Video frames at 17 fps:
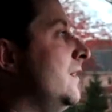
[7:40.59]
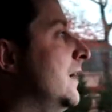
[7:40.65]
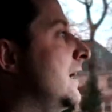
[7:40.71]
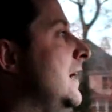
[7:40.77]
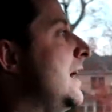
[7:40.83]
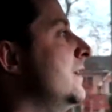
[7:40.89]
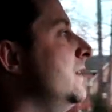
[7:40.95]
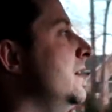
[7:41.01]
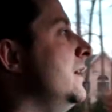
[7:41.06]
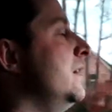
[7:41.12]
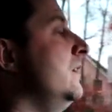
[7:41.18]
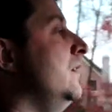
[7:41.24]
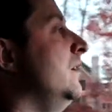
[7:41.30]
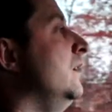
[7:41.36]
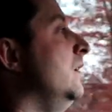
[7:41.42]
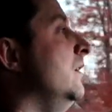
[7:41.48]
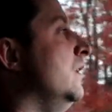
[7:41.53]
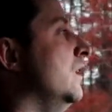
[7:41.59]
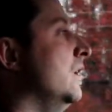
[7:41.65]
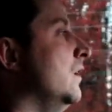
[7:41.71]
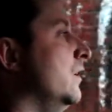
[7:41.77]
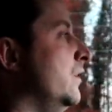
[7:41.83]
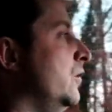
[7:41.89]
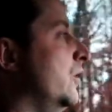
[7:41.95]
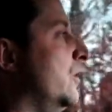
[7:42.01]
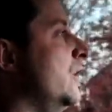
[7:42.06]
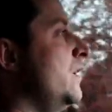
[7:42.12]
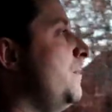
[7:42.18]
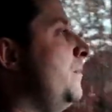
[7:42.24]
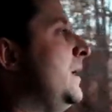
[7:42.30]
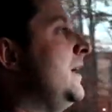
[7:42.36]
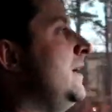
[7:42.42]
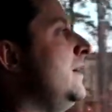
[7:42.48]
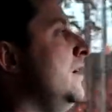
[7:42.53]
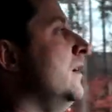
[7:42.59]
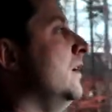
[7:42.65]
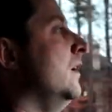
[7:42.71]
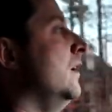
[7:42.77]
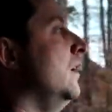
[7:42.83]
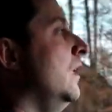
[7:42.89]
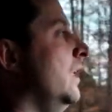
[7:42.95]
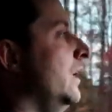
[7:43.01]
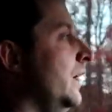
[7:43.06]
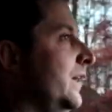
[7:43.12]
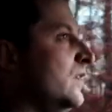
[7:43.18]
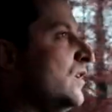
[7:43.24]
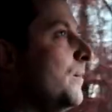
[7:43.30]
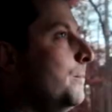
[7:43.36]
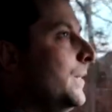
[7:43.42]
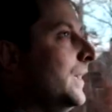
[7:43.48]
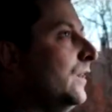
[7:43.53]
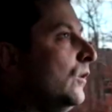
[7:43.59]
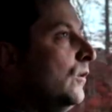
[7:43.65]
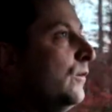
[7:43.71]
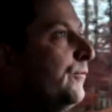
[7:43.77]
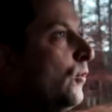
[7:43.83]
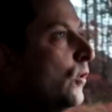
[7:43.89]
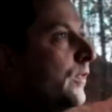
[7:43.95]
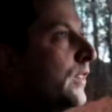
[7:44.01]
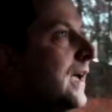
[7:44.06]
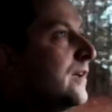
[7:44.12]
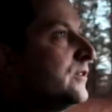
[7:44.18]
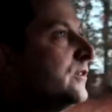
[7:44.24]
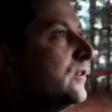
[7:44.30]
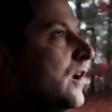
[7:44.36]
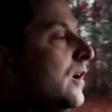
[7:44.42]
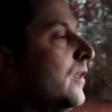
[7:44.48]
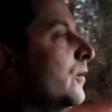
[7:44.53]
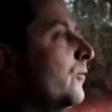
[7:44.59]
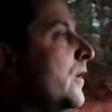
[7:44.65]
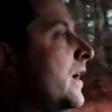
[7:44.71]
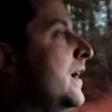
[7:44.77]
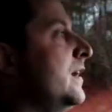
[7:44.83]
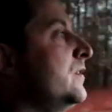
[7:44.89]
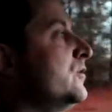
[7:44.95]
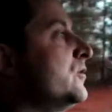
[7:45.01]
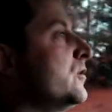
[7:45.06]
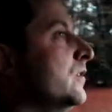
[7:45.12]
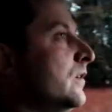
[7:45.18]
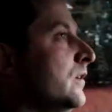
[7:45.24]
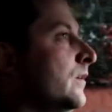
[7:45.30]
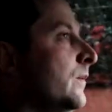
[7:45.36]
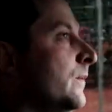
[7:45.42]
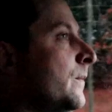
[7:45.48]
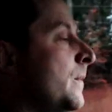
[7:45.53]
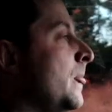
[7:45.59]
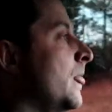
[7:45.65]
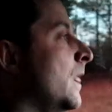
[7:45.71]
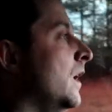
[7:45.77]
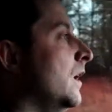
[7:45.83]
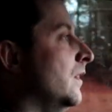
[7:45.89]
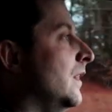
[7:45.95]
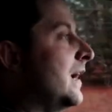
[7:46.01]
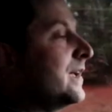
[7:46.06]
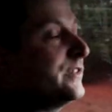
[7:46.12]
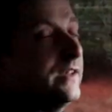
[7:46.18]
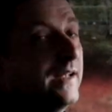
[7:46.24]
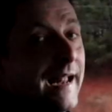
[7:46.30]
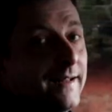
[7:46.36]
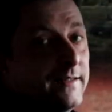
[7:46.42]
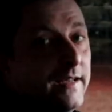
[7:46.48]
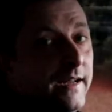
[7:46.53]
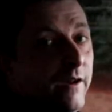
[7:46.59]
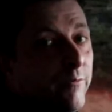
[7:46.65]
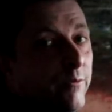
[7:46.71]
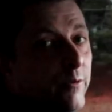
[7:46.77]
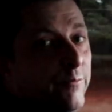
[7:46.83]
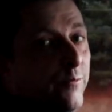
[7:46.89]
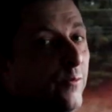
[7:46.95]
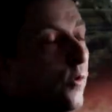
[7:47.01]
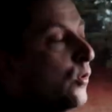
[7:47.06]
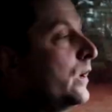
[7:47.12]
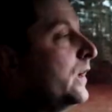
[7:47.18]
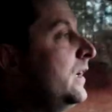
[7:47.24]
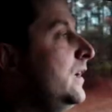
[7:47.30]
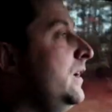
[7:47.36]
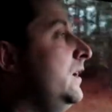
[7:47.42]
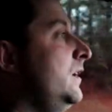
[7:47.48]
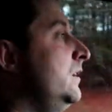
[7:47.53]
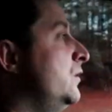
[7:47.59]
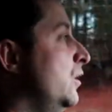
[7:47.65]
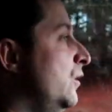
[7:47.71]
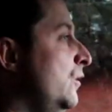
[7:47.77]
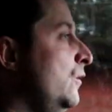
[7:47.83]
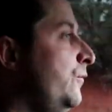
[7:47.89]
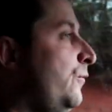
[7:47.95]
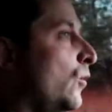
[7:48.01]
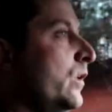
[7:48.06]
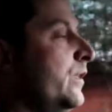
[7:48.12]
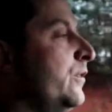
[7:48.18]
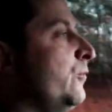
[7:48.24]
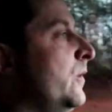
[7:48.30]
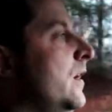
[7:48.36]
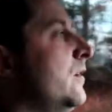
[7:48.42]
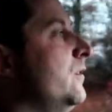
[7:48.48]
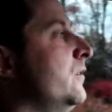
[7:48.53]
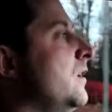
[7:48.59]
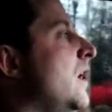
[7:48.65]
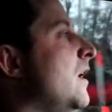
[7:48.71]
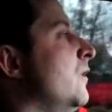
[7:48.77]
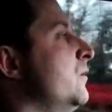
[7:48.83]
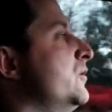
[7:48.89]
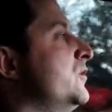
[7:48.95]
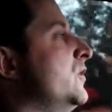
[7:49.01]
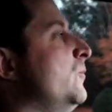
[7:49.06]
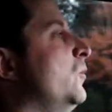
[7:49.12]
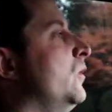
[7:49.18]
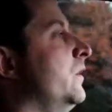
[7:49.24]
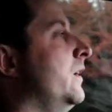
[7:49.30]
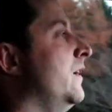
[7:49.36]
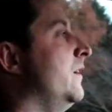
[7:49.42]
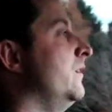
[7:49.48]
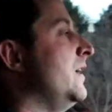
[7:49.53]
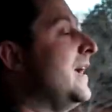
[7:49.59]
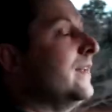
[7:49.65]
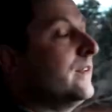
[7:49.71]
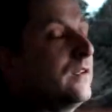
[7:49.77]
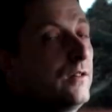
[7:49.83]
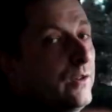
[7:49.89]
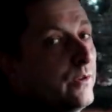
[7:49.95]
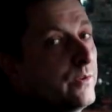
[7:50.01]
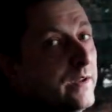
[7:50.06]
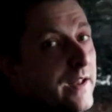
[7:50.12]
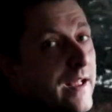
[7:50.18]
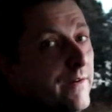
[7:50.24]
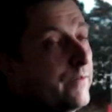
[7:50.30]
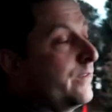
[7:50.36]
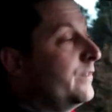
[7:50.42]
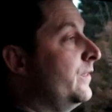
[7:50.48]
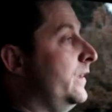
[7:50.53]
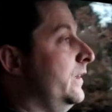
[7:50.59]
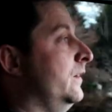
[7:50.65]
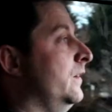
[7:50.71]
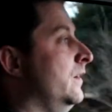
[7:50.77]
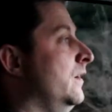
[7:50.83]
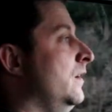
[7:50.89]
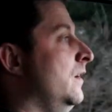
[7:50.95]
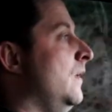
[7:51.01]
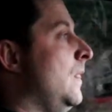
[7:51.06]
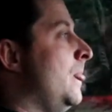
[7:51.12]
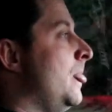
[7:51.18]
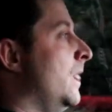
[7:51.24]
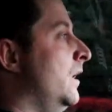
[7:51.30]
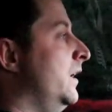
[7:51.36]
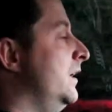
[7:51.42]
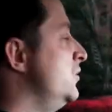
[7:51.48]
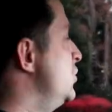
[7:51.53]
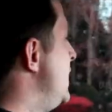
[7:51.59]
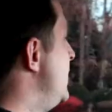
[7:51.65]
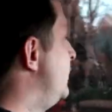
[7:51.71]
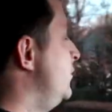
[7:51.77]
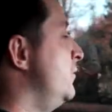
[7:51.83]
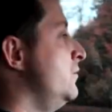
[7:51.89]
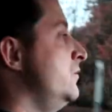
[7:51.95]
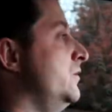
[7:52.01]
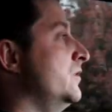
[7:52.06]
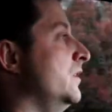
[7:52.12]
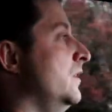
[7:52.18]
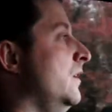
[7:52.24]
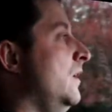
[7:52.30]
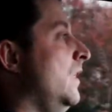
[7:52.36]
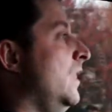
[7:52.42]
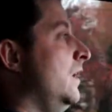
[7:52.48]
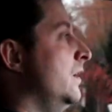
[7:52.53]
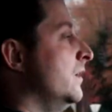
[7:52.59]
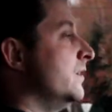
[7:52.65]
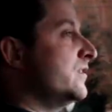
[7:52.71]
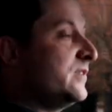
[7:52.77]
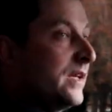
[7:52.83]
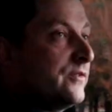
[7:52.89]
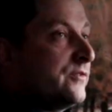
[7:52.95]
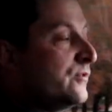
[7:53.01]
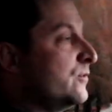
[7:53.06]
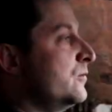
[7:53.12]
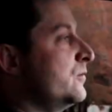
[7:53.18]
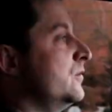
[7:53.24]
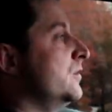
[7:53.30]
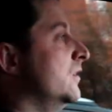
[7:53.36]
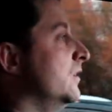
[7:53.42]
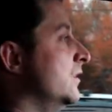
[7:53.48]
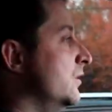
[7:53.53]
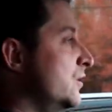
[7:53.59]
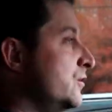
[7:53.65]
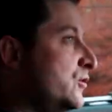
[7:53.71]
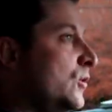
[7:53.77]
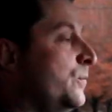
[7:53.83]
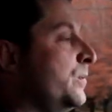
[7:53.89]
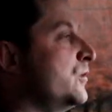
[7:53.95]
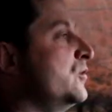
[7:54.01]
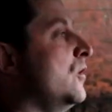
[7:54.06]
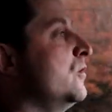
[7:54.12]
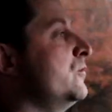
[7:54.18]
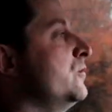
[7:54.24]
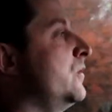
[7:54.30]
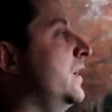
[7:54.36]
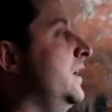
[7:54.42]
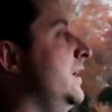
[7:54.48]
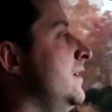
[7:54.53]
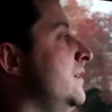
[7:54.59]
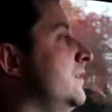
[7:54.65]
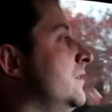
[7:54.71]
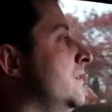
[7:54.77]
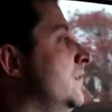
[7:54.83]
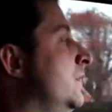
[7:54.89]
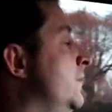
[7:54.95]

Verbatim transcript: like I did, you're going to be in the middle $4,000 range. Like I said, I did it for $4,300, somewhere in there, and that included everything. Injectors, sensors, the supercharger kit,